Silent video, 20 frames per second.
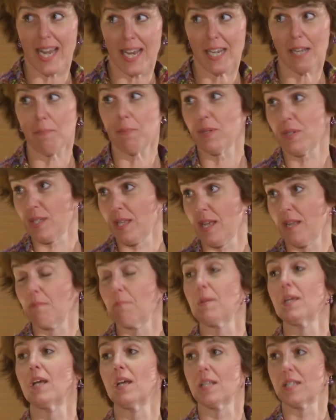
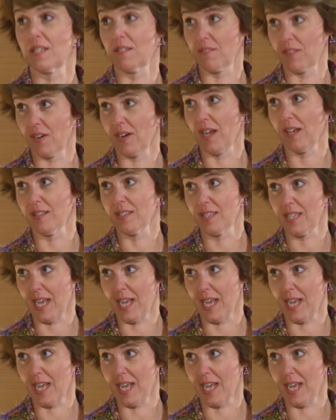80% because of their health